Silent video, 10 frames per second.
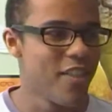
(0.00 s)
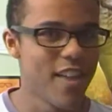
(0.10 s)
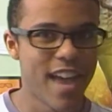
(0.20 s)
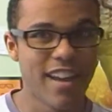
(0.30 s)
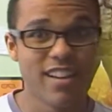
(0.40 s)

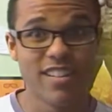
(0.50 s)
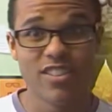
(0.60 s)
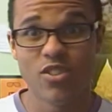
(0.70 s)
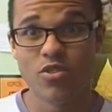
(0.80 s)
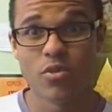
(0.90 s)
Then
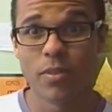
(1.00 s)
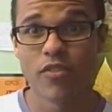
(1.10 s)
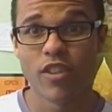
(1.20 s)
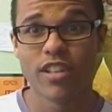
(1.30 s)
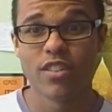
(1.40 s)
you should
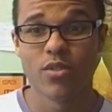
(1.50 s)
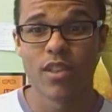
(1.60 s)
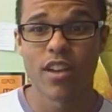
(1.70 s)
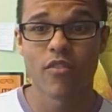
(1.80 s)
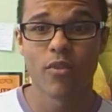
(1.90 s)
be free to
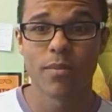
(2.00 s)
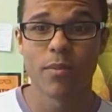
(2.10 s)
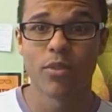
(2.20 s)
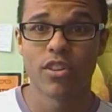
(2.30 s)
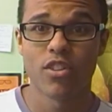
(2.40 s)
do that from
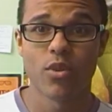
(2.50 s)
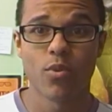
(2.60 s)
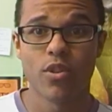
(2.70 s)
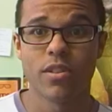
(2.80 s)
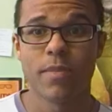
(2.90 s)
the money that
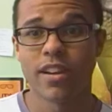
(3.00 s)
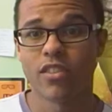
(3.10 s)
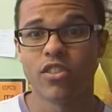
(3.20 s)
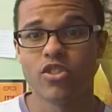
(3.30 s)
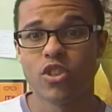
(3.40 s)
you earn
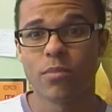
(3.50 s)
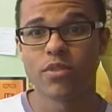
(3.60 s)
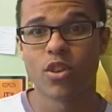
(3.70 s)
depending on your job.